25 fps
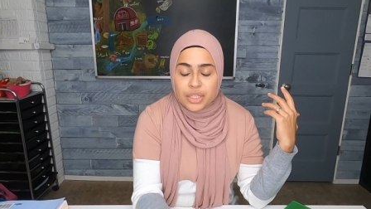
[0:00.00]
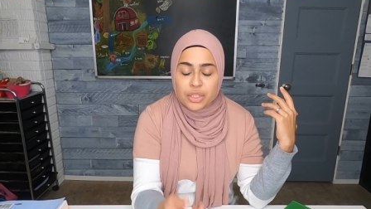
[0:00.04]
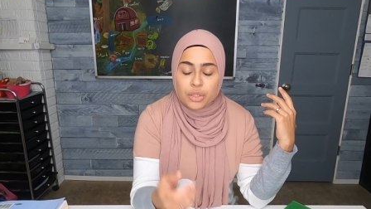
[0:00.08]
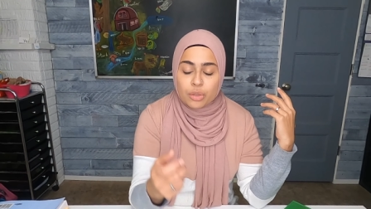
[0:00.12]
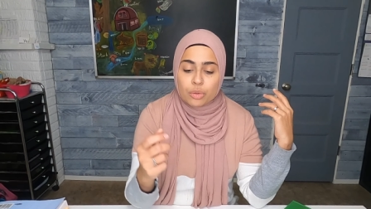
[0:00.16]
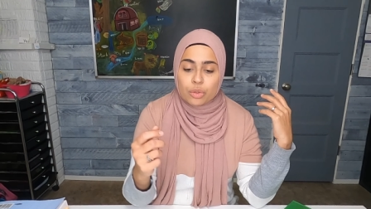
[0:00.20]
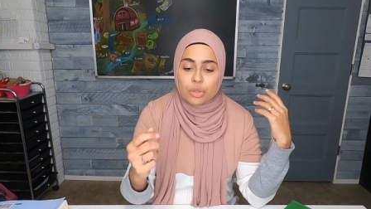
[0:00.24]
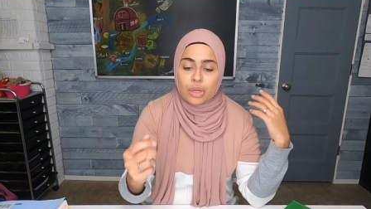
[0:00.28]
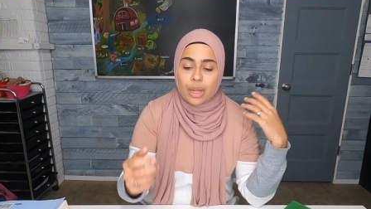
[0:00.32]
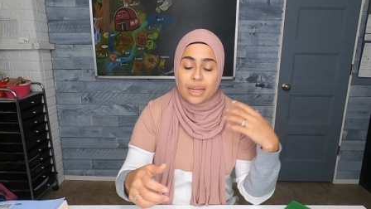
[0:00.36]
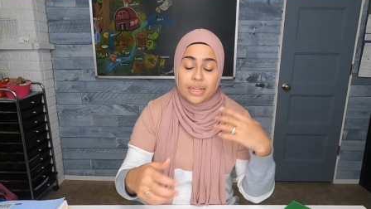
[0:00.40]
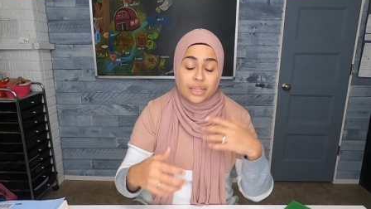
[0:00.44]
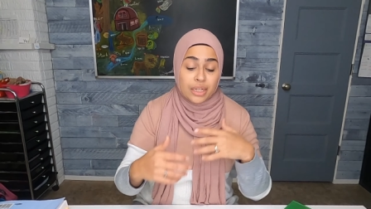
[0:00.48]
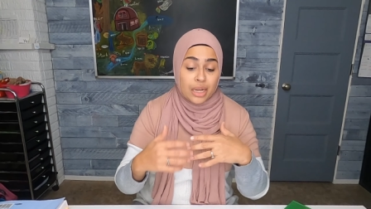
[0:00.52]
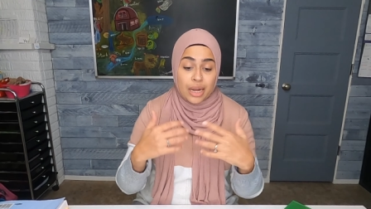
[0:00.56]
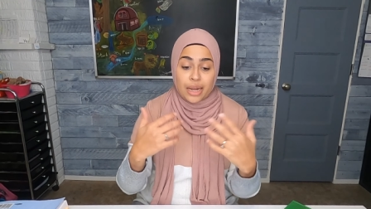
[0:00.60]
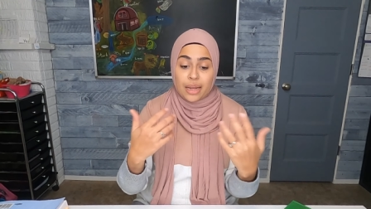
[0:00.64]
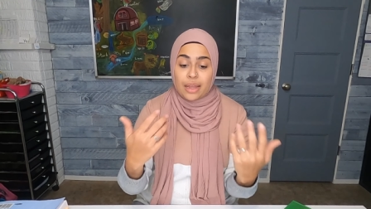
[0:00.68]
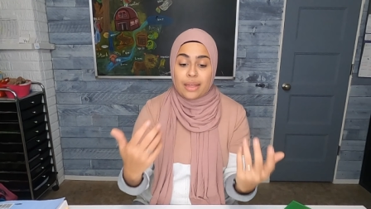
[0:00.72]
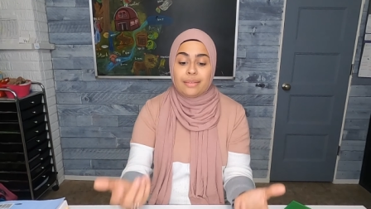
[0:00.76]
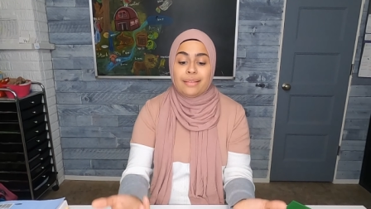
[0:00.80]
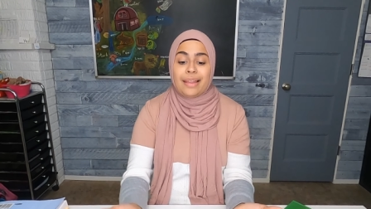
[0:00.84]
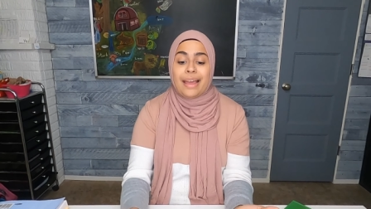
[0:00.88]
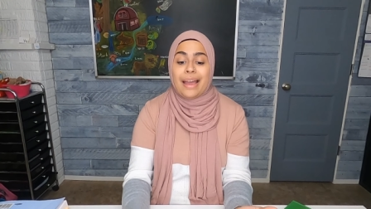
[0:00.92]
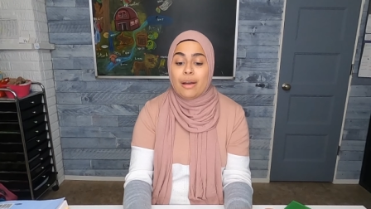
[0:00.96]
So
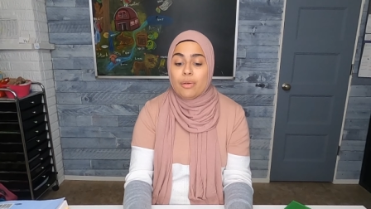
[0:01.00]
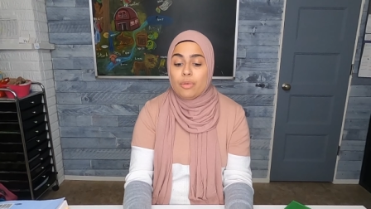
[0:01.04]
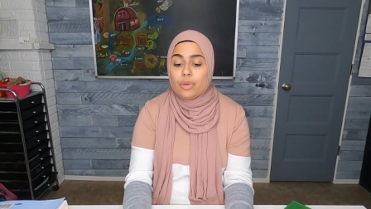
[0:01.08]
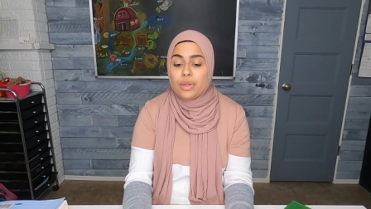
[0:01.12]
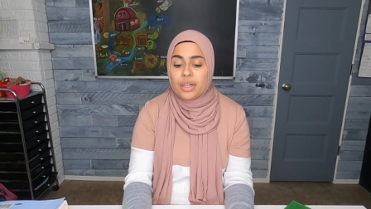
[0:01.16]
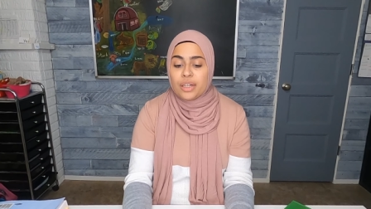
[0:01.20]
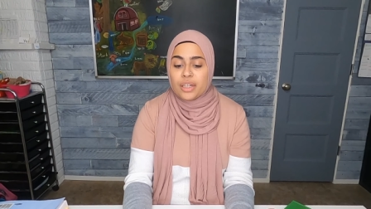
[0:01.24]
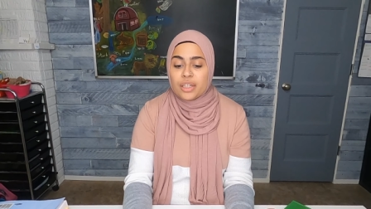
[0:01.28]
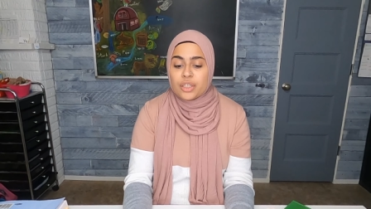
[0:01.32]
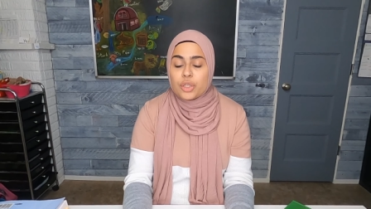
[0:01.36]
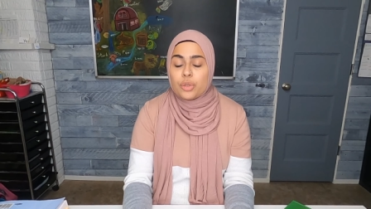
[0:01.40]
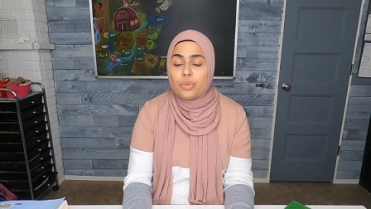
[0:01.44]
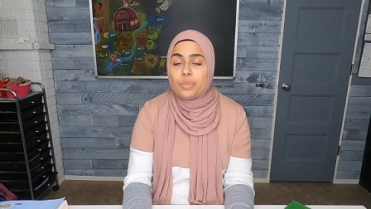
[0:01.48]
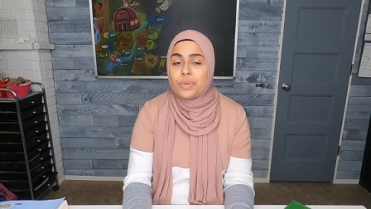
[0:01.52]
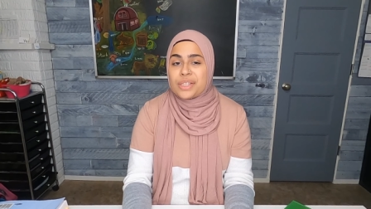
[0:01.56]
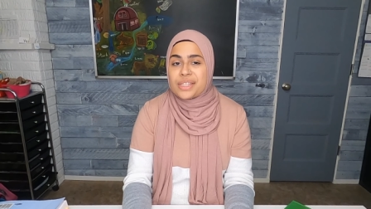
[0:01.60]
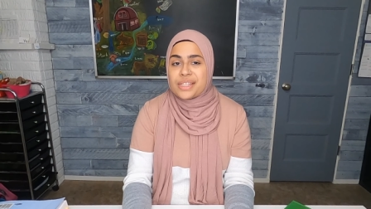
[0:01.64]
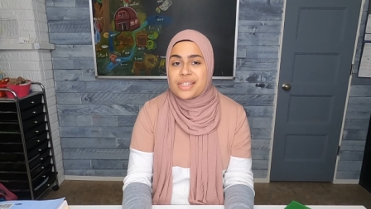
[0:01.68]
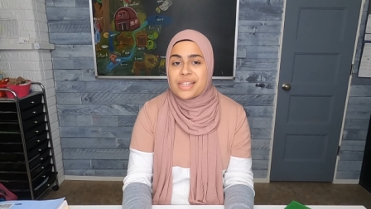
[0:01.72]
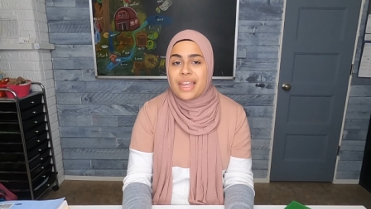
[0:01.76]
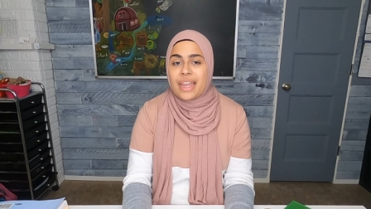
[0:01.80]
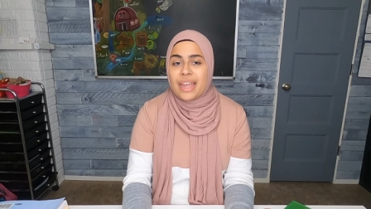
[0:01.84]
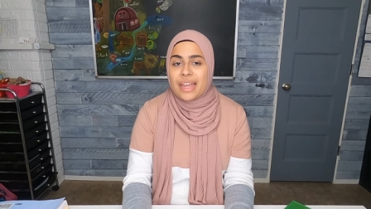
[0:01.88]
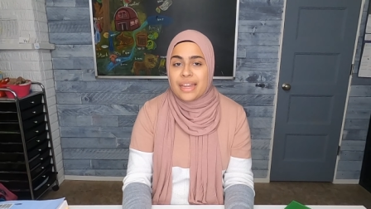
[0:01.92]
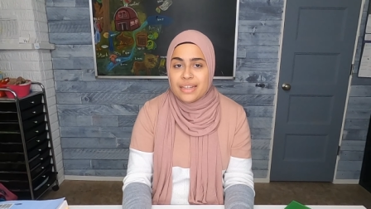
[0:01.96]
I allowed her
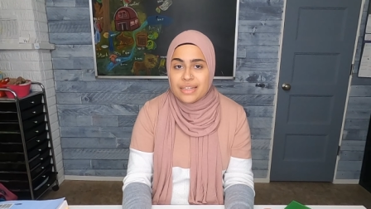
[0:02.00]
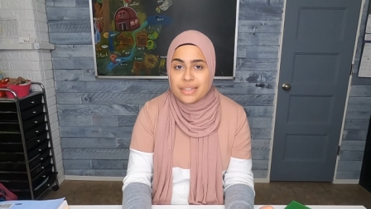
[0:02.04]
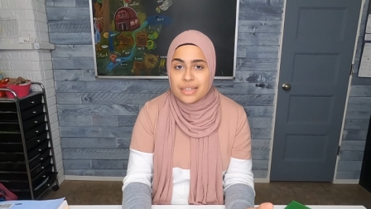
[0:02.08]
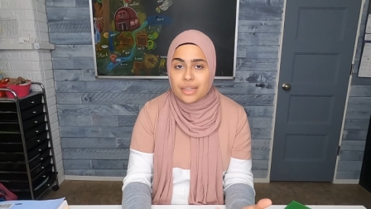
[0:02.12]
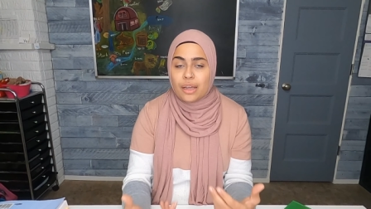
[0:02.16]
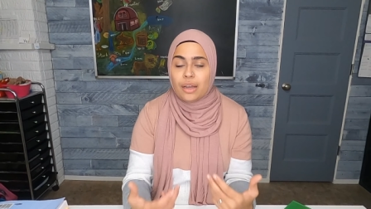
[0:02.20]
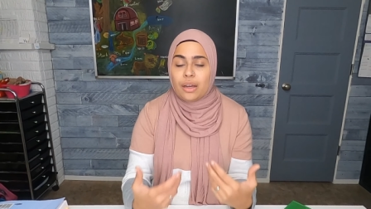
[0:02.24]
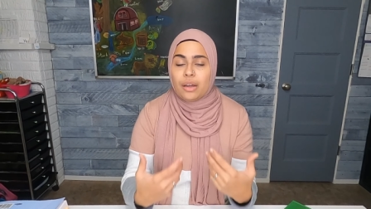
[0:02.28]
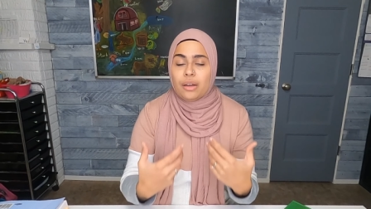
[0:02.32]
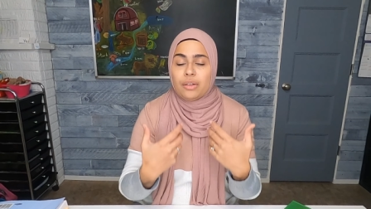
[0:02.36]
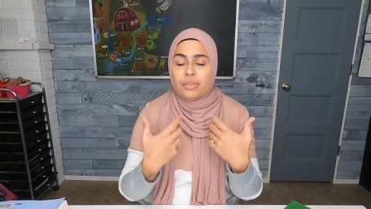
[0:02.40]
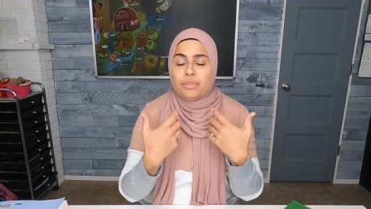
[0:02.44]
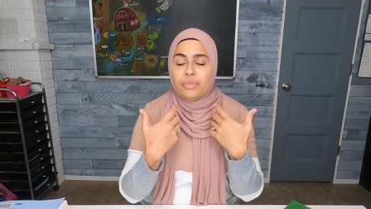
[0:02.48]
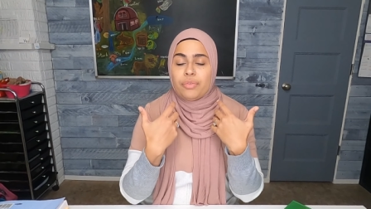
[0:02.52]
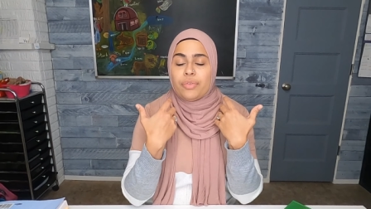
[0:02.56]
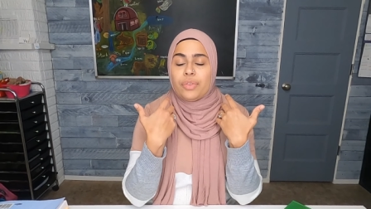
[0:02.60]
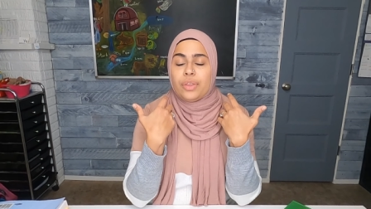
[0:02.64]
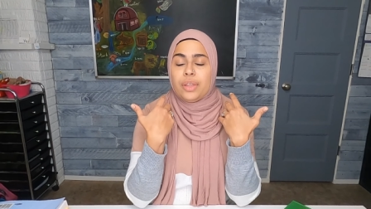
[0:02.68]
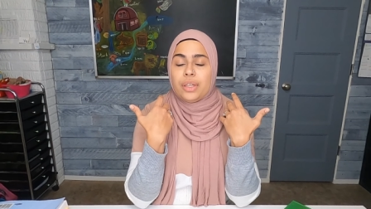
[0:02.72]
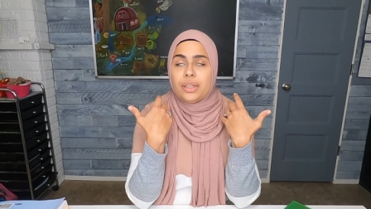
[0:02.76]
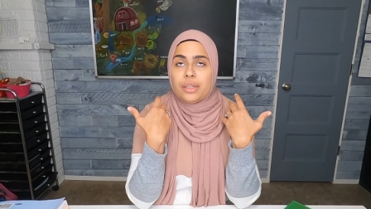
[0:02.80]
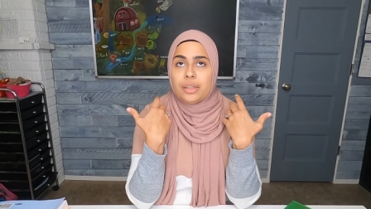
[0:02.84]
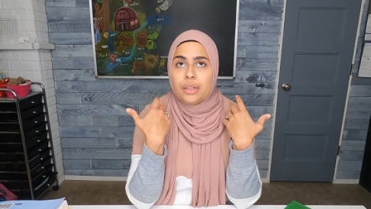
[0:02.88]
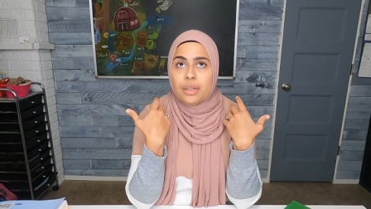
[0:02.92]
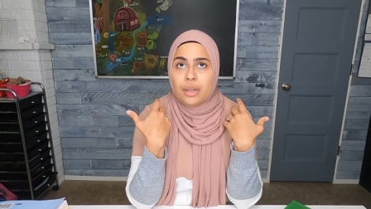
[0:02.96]
towards the end of
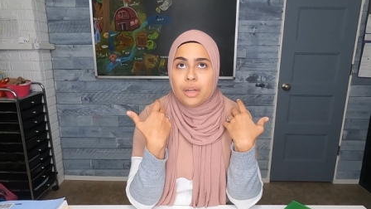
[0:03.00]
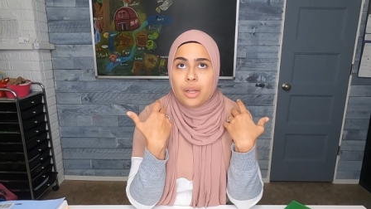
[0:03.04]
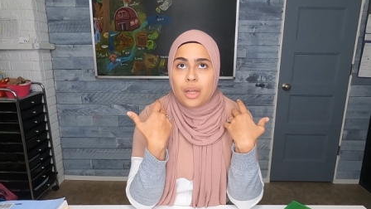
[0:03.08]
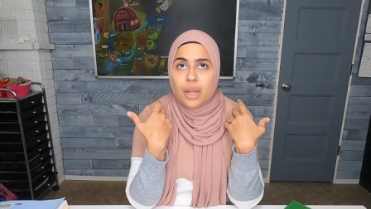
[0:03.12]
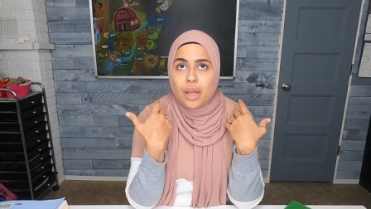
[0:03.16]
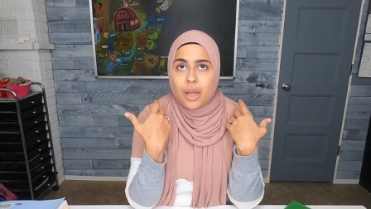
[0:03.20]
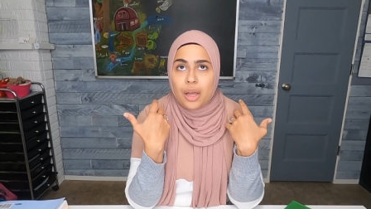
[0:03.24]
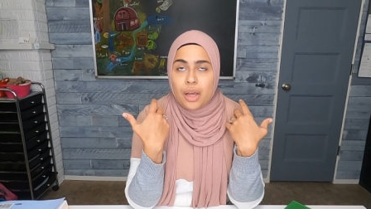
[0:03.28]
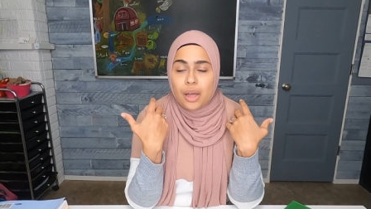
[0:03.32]
the